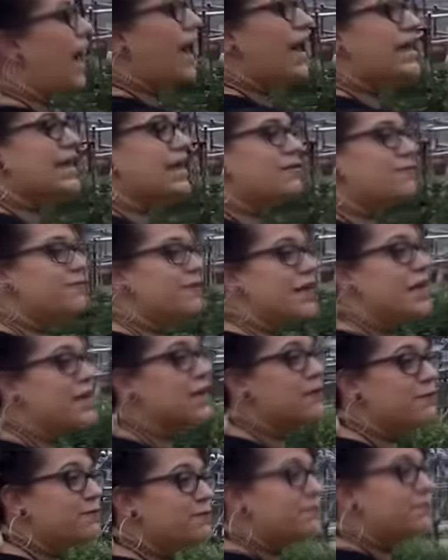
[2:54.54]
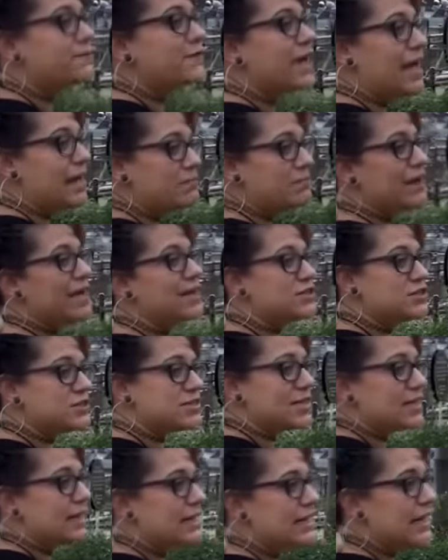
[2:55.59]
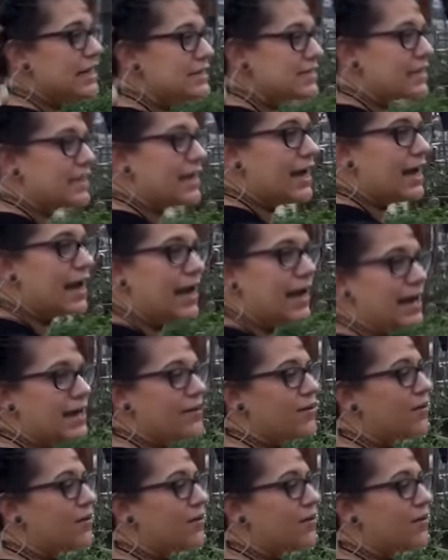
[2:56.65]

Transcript: I if if Ken Page is there again tonight,